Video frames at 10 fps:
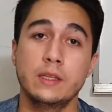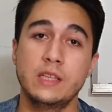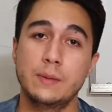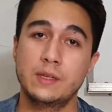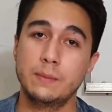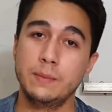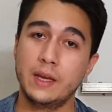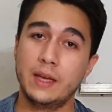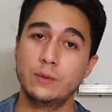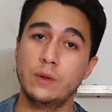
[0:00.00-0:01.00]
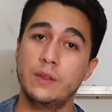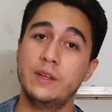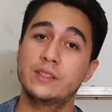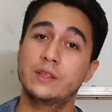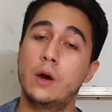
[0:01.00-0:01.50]
Jepson began with
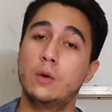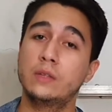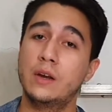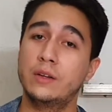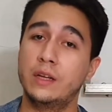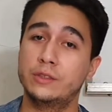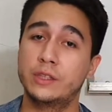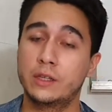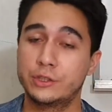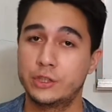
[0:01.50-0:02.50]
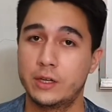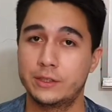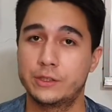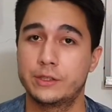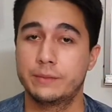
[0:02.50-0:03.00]
his own aeronautical
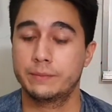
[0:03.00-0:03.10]
charts.